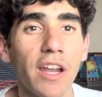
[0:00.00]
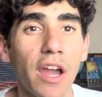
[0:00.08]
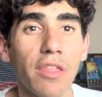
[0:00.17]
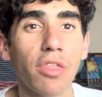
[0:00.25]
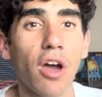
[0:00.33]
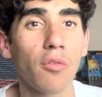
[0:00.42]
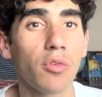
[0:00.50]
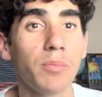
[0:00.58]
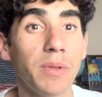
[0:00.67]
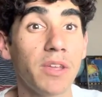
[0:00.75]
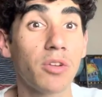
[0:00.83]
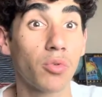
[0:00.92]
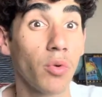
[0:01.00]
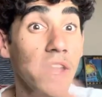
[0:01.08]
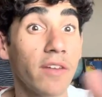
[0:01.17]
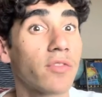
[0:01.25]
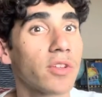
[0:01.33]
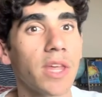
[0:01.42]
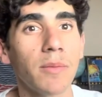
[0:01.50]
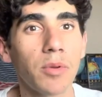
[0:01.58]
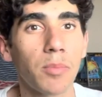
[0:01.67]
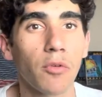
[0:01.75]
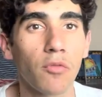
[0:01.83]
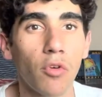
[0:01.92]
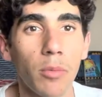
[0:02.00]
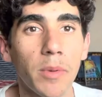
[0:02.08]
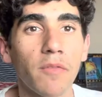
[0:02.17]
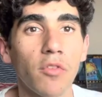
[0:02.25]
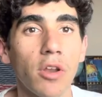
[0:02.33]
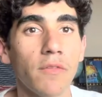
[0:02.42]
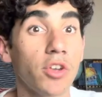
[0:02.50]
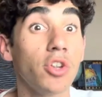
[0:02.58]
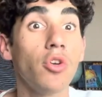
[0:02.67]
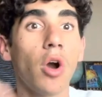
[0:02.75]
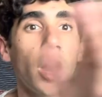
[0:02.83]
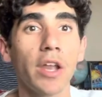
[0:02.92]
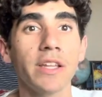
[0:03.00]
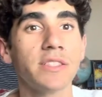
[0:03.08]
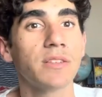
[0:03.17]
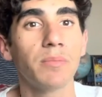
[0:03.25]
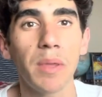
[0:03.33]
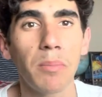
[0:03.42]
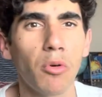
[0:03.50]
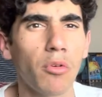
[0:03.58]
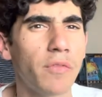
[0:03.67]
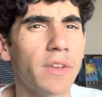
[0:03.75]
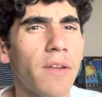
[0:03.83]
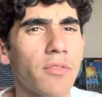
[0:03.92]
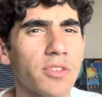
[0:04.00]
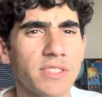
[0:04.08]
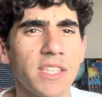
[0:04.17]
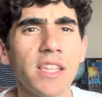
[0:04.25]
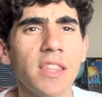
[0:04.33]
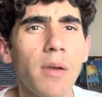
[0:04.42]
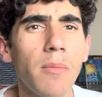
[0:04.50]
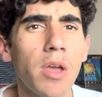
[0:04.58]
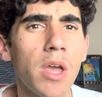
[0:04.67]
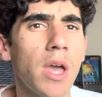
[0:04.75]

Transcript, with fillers: I thought would be great for them to perform in front of a new audience of people who've never seen them,